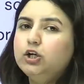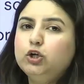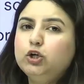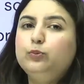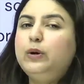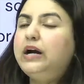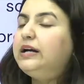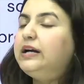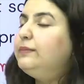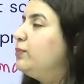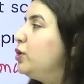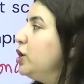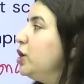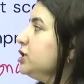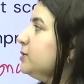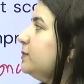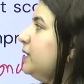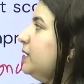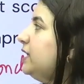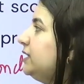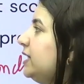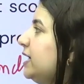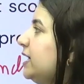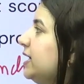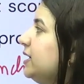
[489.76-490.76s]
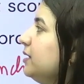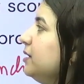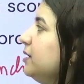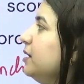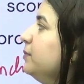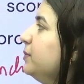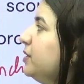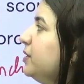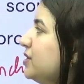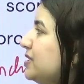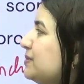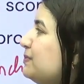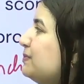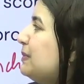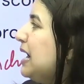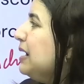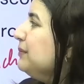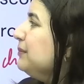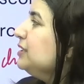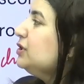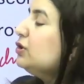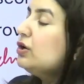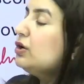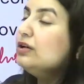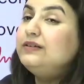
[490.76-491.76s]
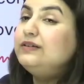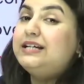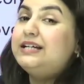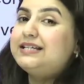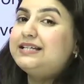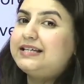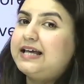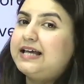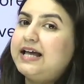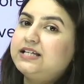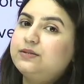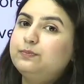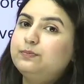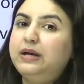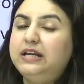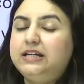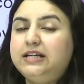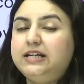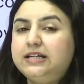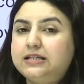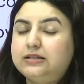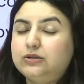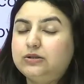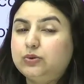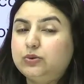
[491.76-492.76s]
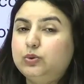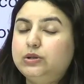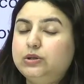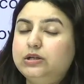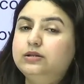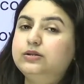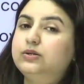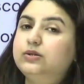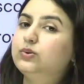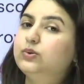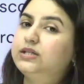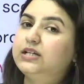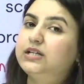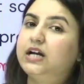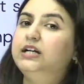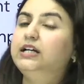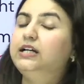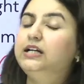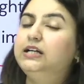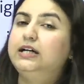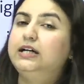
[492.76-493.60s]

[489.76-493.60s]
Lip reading: You might possibly think, because ma'am, it already says many students who study